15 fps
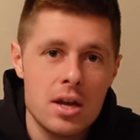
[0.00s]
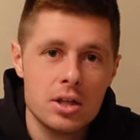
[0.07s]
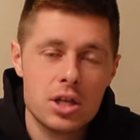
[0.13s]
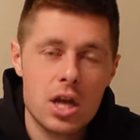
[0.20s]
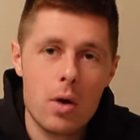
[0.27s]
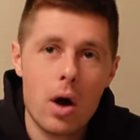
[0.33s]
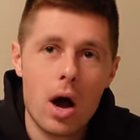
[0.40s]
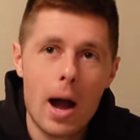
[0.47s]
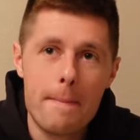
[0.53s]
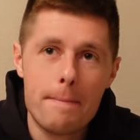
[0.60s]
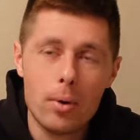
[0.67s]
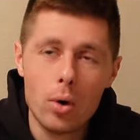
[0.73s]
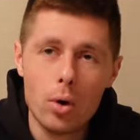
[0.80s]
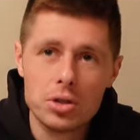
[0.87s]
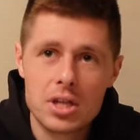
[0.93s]
So I
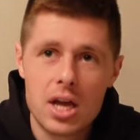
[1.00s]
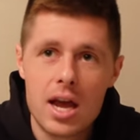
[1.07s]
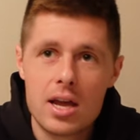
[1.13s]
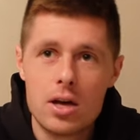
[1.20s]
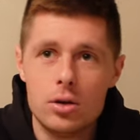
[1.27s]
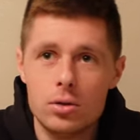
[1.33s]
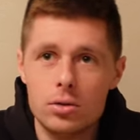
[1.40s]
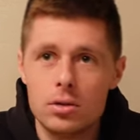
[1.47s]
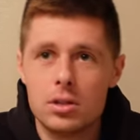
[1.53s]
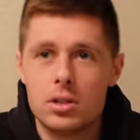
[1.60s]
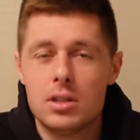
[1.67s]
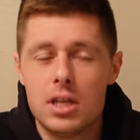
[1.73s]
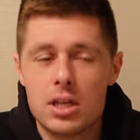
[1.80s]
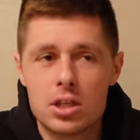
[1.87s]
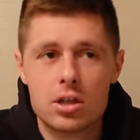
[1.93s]
bought a Hunt
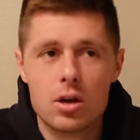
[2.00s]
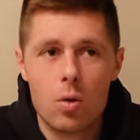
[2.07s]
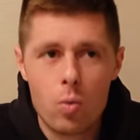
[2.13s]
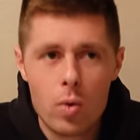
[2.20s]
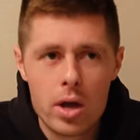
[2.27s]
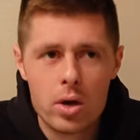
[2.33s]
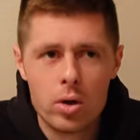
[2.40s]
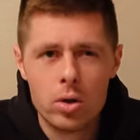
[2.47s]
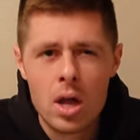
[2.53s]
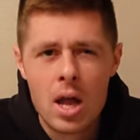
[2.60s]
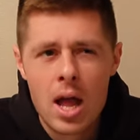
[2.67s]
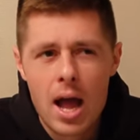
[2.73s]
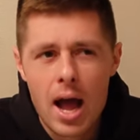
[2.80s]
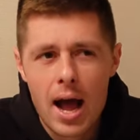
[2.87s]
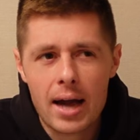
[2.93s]
disc wheel
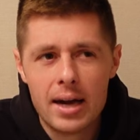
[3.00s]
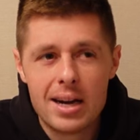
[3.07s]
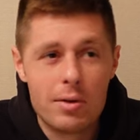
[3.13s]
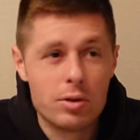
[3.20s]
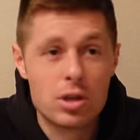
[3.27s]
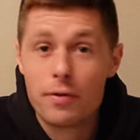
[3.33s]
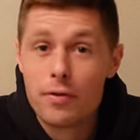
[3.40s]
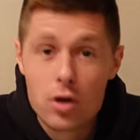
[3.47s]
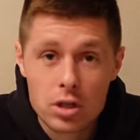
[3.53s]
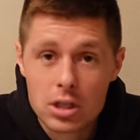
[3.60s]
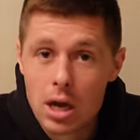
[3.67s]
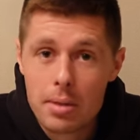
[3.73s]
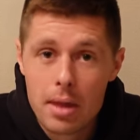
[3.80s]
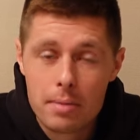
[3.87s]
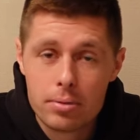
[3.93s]
and it was the first
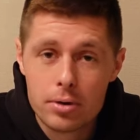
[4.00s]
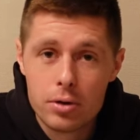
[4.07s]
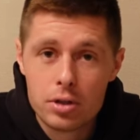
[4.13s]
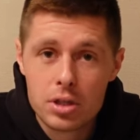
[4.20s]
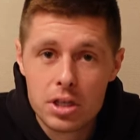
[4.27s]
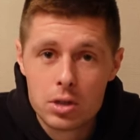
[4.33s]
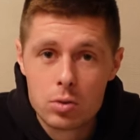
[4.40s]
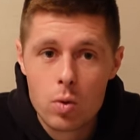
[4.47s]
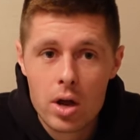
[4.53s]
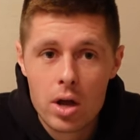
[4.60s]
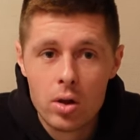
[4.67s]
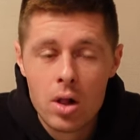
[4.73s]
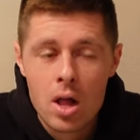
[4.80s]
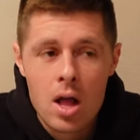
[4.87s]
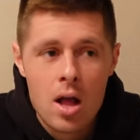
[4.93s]
time they produced a disc
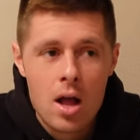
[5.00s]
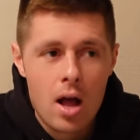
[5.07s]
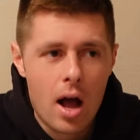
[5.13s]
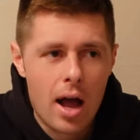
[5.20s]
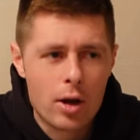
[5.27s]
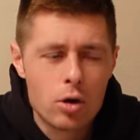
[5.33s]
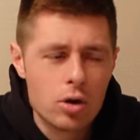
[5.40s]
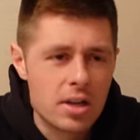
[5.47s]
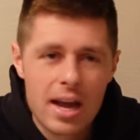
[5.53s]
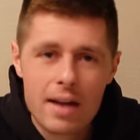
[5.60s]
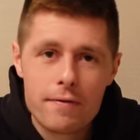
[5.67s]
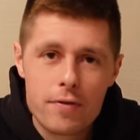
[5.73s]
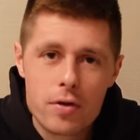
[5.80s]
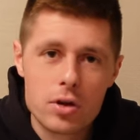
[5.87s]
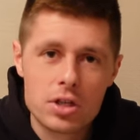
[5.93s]
wheel I couldn't get
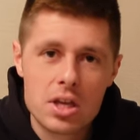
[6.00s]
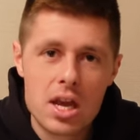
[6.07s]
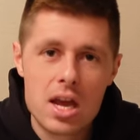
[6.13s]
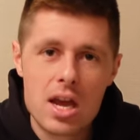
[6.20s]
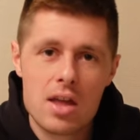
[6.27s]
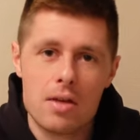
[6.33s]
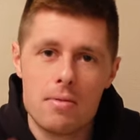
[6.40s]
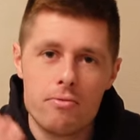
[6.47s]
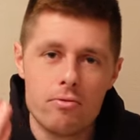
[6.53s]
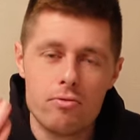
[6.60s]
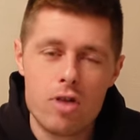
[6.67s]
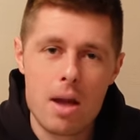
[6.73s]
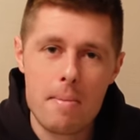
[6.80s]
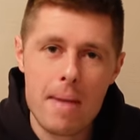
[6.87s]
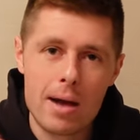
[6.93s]
in first gear, the
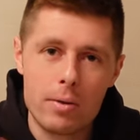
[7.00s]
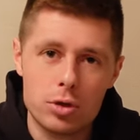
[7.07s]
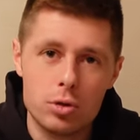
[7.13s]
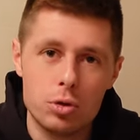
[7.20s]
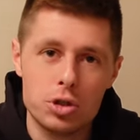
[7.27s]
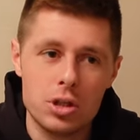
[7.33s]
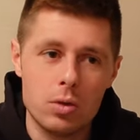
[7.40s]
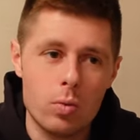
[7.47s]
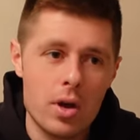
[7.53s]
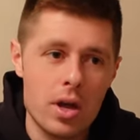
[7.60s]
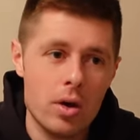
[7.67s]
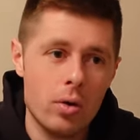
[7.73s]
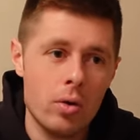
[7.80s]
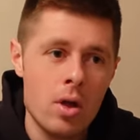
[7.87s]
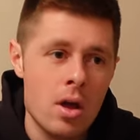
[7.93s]
rear mech was touching the
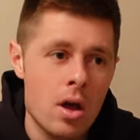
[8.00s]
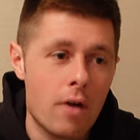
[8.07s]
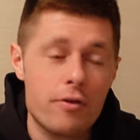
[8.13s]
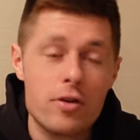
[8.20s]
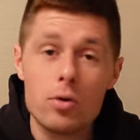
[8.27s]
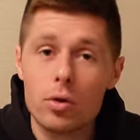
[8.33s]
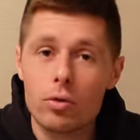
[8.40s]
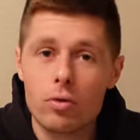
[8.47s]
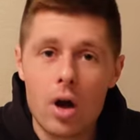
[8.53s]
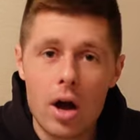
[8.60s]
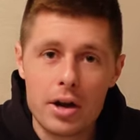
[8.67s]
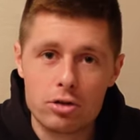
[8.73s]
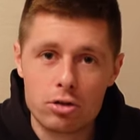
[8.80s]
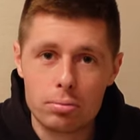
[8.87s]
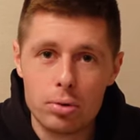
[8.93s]
wheel. A few other
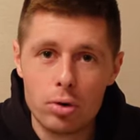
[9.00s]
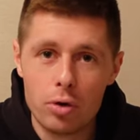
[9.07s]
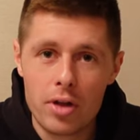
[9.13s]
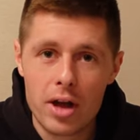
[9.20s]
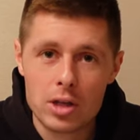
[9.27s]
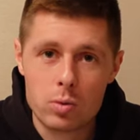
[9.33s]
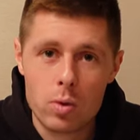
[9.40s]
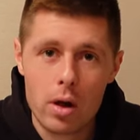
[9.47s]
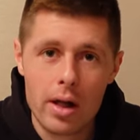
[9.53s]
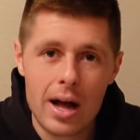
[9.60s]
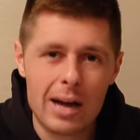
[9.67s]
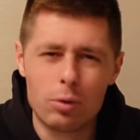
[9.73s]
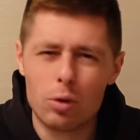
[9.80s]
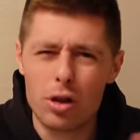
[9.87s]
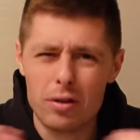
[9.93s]
riders reported that as well. I
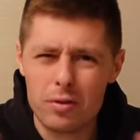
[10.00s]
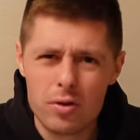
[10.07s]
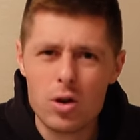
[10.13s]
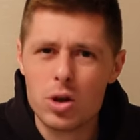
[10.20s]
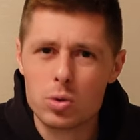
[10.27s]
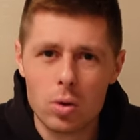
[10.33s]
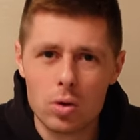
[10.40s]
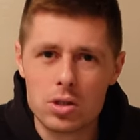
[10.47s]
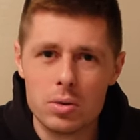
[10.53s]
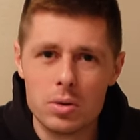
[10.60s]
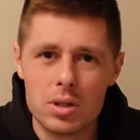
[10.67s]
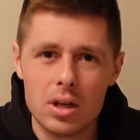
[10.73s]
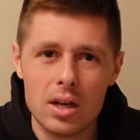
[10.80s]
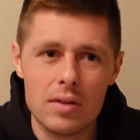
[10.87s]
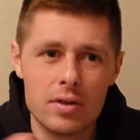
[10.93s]
had one of the first ones that
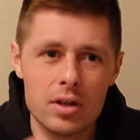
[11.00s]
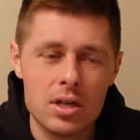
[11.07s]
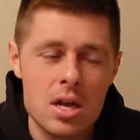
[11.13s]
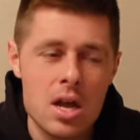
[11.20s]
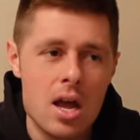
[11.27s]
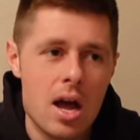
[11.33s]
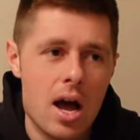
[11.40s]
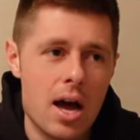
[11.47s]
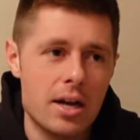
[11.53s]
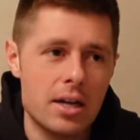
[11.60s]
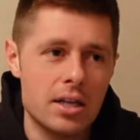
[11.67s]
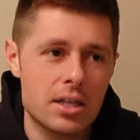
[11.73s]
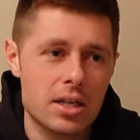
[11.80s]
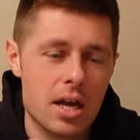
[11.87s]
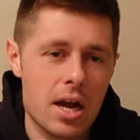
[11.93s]
was delivered
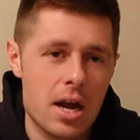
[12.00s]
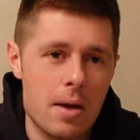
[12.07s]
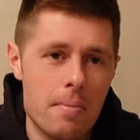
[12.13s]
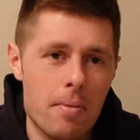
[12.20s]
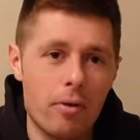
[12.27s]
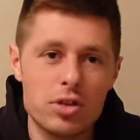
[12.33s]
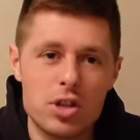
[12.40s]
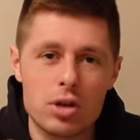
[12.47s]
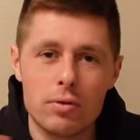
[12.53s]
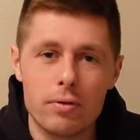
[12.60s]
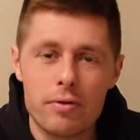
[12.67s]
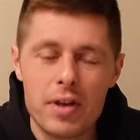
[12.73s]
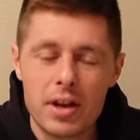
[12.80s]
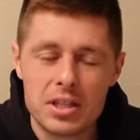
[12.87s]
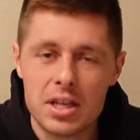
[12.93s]
and um, obviously they
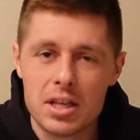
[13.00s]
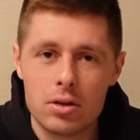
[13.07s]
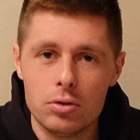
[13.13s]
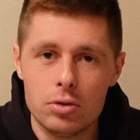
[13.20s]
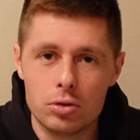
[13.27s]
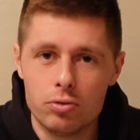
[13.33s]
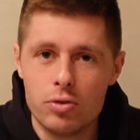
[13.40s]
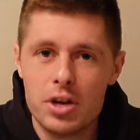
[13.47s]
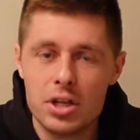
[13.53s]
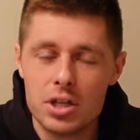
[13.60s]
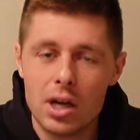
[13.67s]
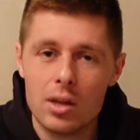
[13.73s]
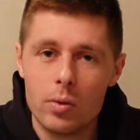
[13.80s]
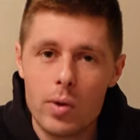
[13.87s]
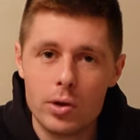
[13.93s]
couldn't fix it, they couldn't just
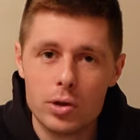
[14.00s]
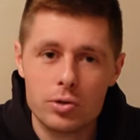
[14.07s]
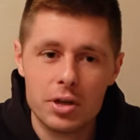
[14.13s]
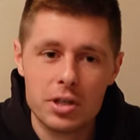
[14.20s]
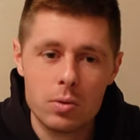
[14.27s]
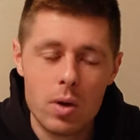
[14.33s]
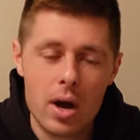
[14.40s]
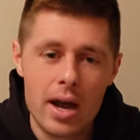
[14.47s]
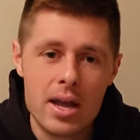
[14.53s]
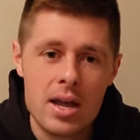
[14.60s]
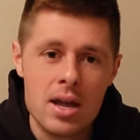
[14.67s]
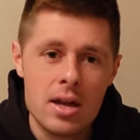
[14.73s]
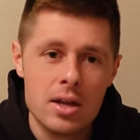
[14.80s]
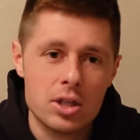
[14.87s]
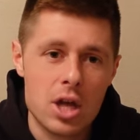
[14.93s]
redesign the wheel straight
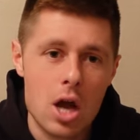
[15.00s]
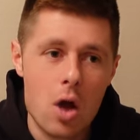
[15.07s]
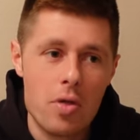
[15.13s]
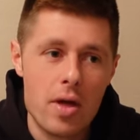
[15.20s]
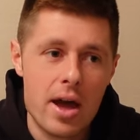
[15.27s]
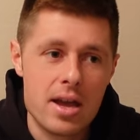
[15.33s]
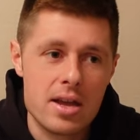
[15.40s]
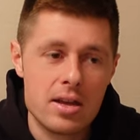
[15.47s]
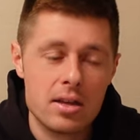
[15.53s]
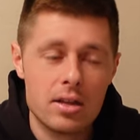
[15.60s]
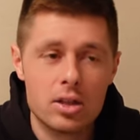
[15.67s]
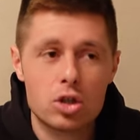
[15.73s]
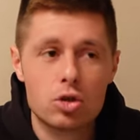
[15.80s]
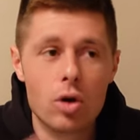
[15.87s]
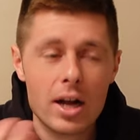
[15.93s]
away. So they
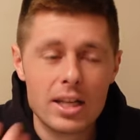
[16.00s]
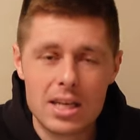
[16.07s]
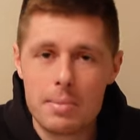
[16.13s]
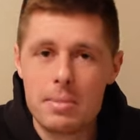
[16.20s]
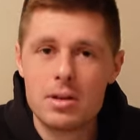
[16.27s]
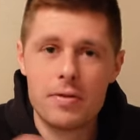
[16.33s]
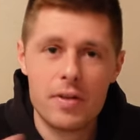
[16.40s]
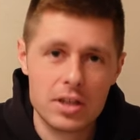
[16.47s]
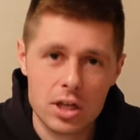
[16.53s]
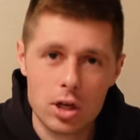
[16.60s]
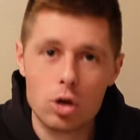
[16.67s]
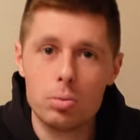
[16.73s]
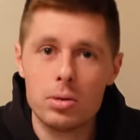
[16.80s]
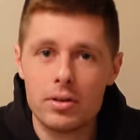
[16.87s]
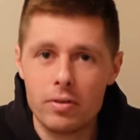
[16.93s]
tried to get me to fix it in
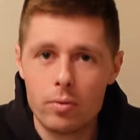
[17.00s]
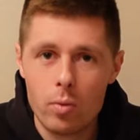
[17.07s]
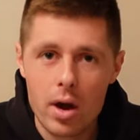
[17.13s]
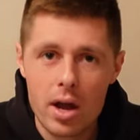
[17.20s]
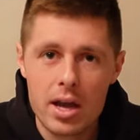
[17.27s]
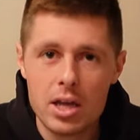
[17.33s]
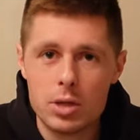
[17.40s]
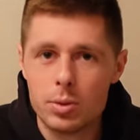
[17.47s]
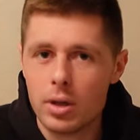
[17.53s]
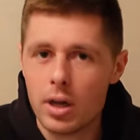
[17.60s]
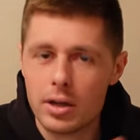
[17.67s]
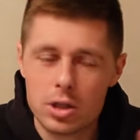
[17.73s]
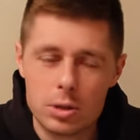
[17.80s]
a couple of different ways with like